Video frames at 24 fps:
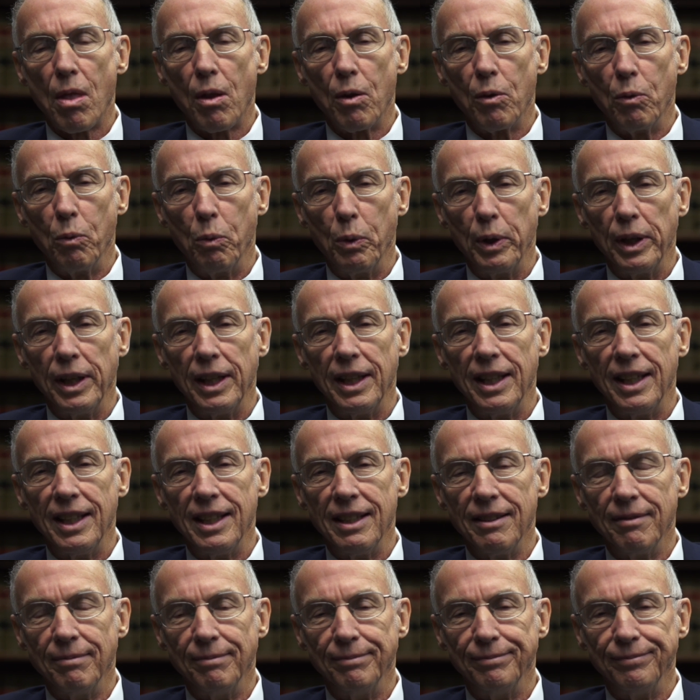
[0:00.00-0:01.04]

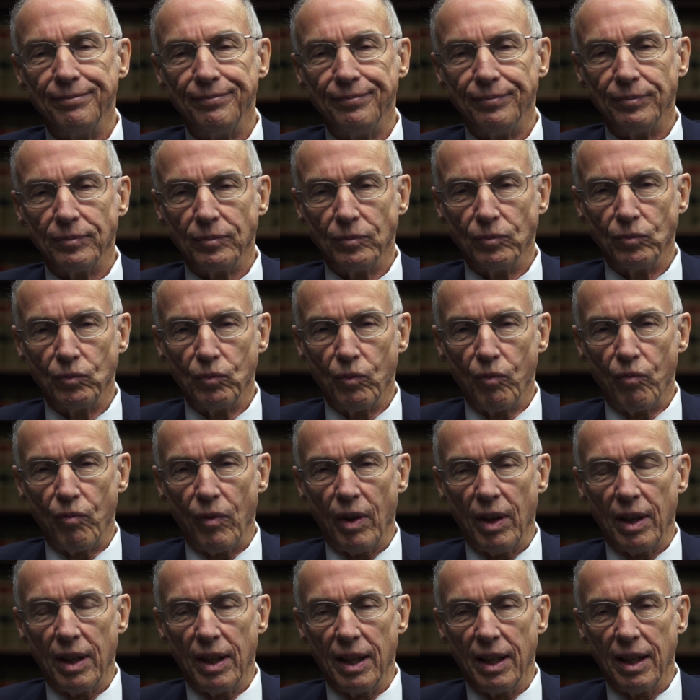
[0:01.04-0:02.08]
We
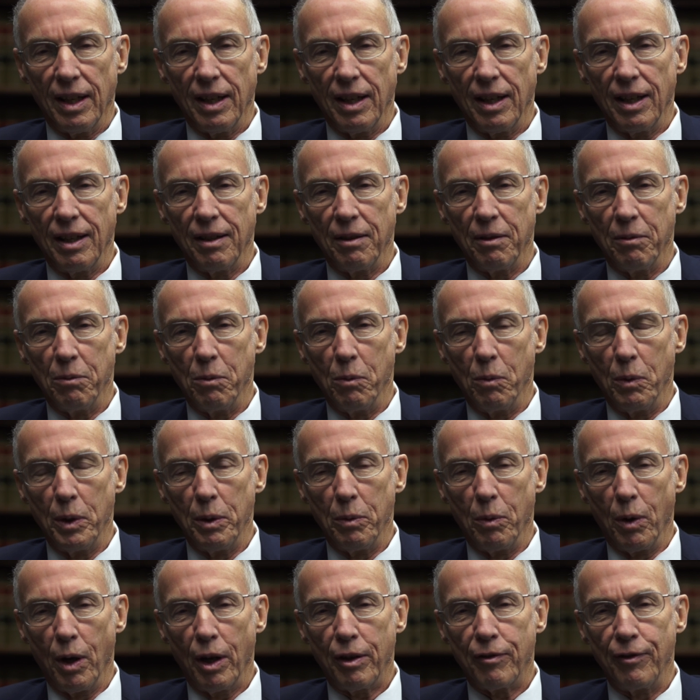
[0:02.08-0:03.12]

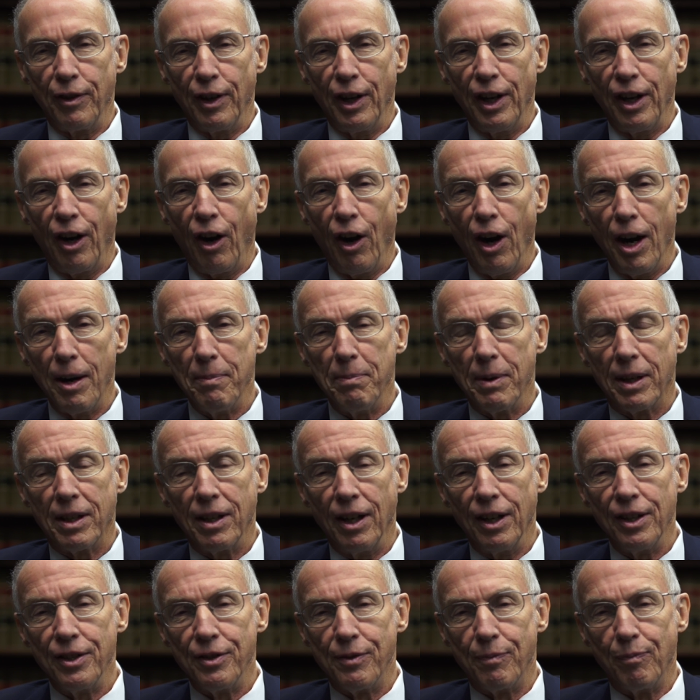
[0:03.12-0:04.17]
worked very hard
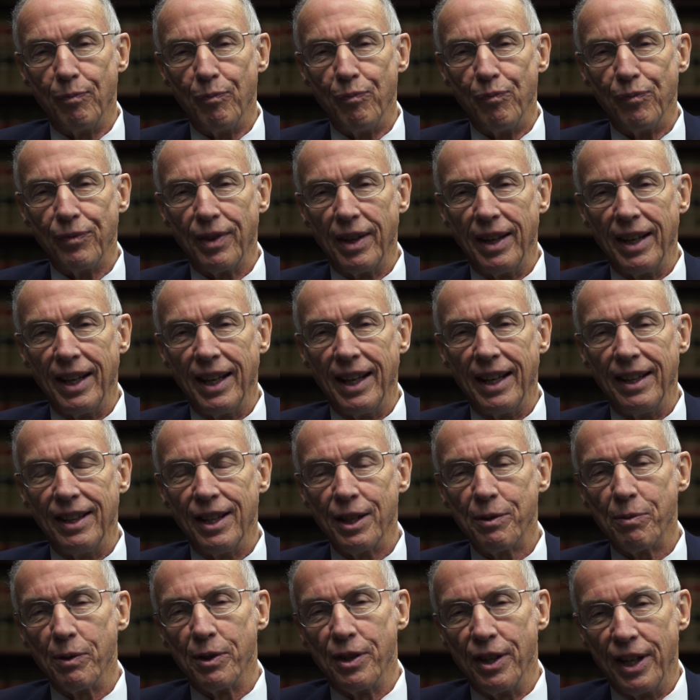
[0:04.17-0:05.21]
because
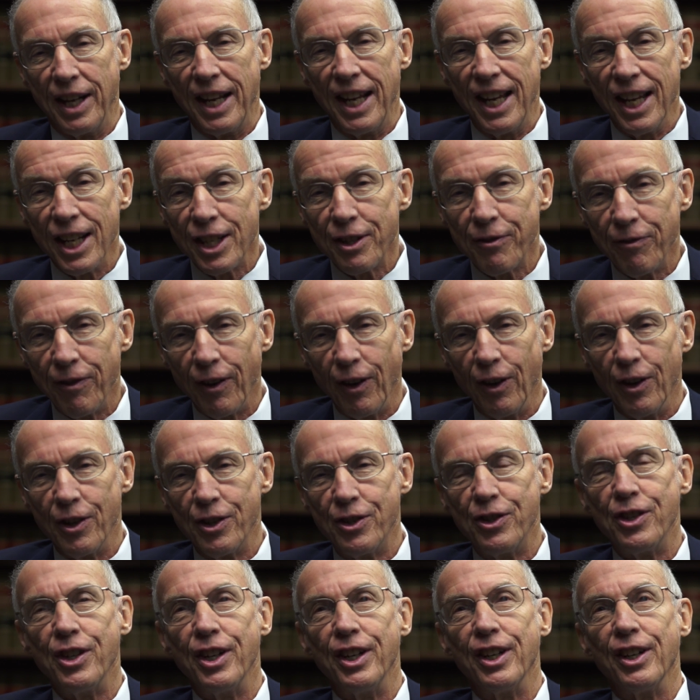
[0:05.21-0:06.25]
this was his
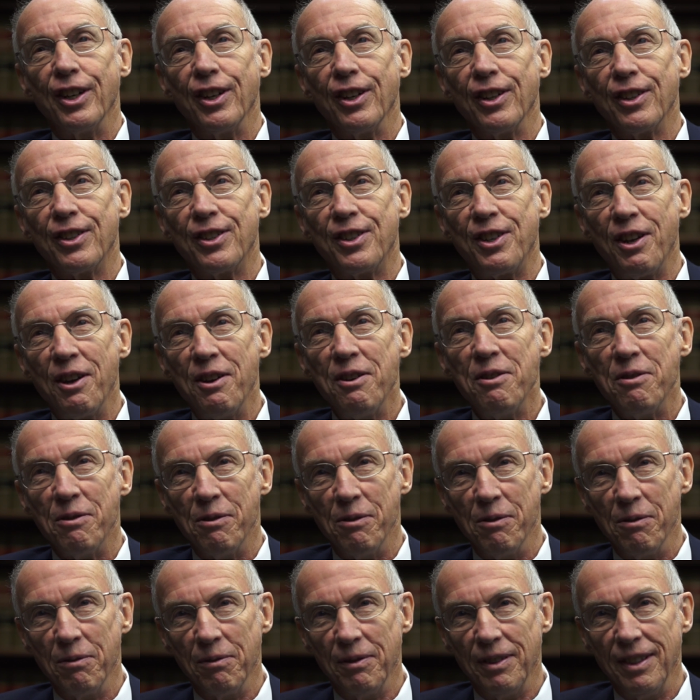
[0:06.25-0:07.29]
first year
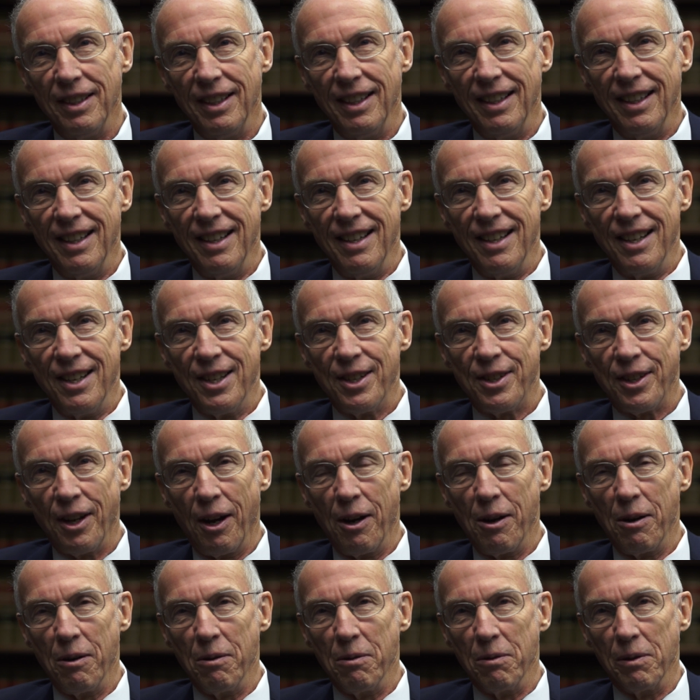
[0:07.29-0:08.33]
too.
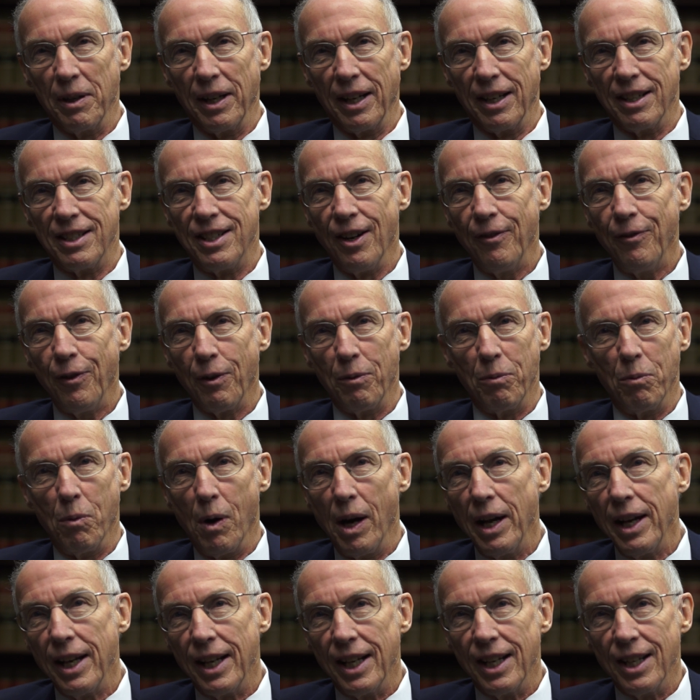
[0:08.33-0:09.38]
So in different
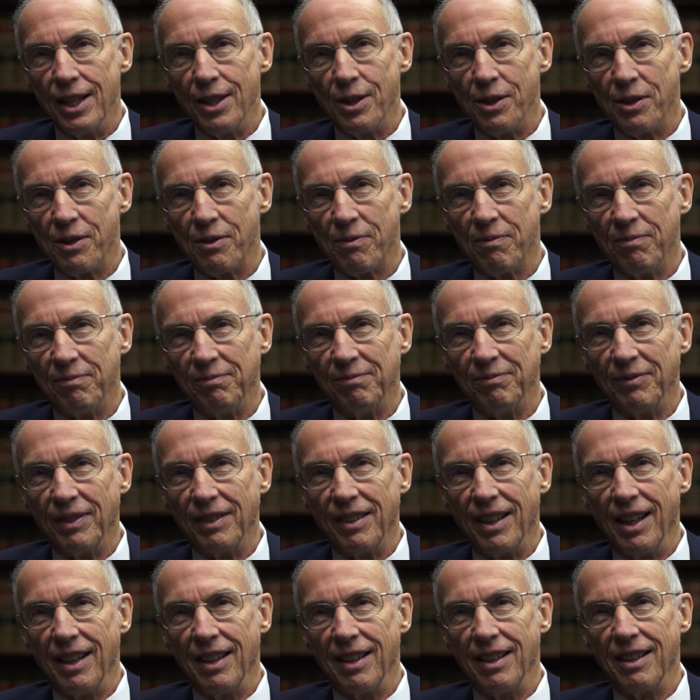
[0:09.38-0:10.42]
ways,
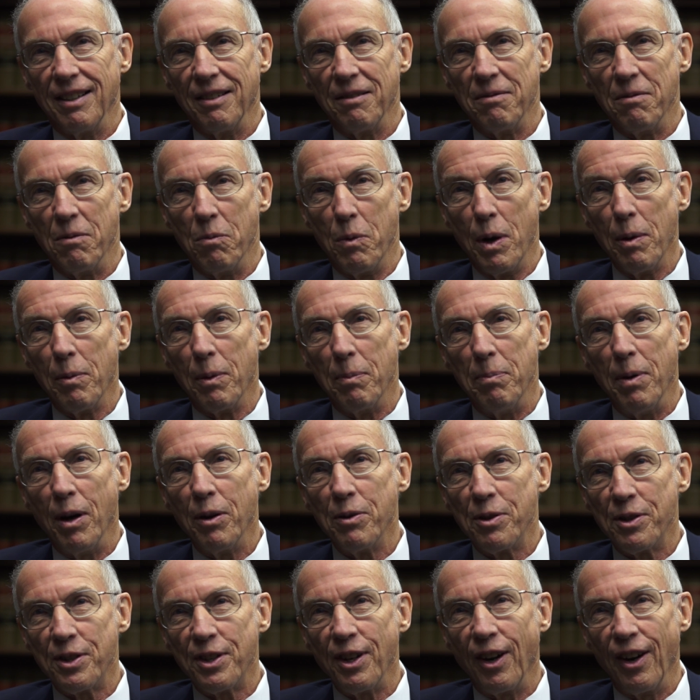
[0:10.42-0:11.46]
we were
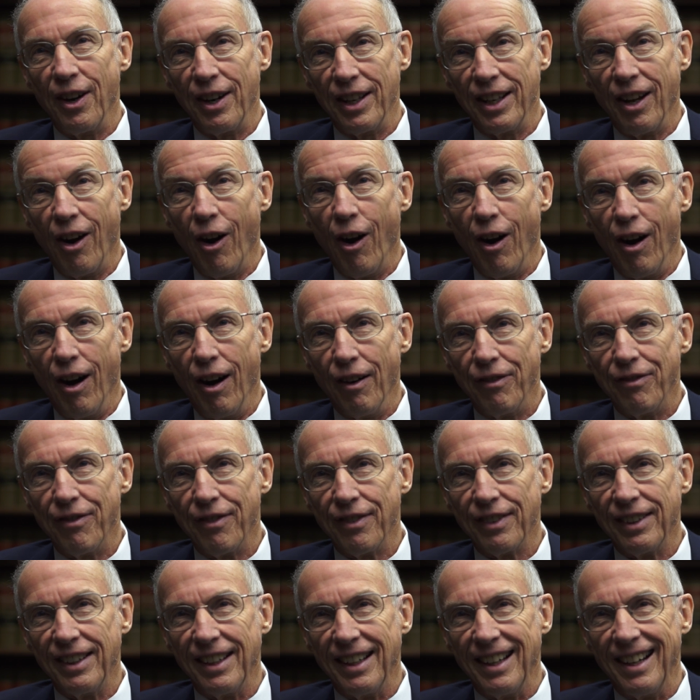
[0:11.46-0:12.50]
both starting off.
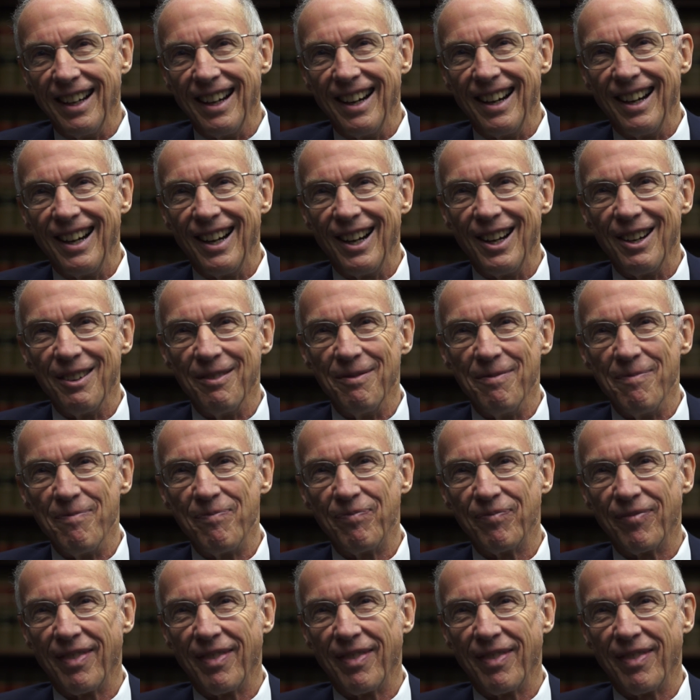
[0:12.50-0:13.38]
But